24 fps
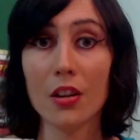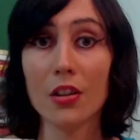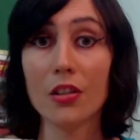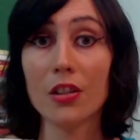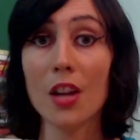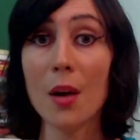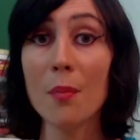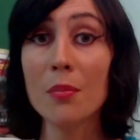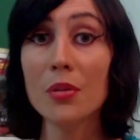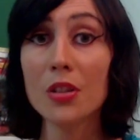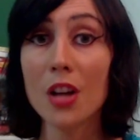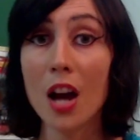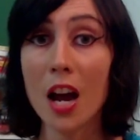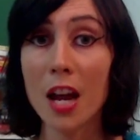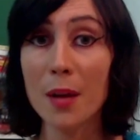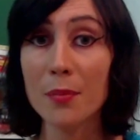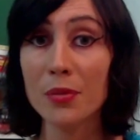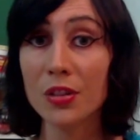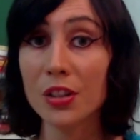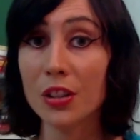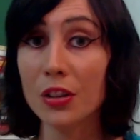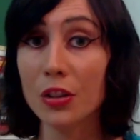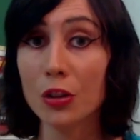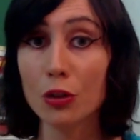
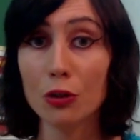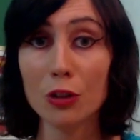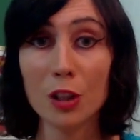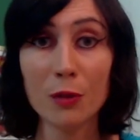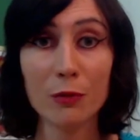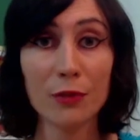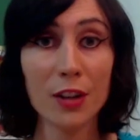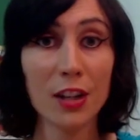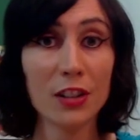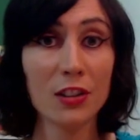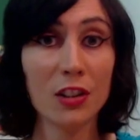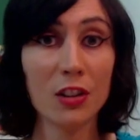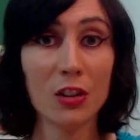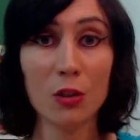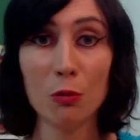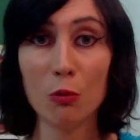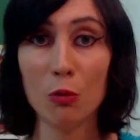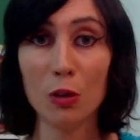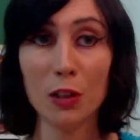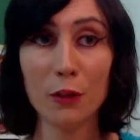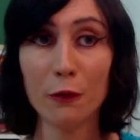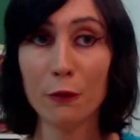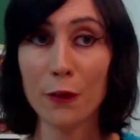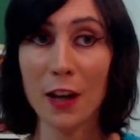Sometimes extreme
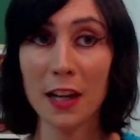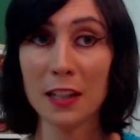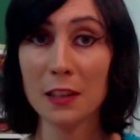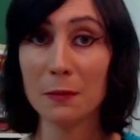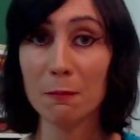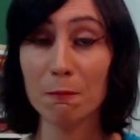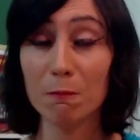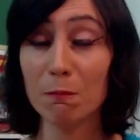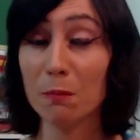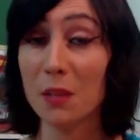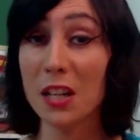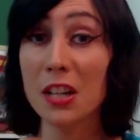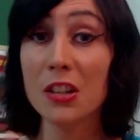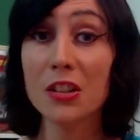racism will infect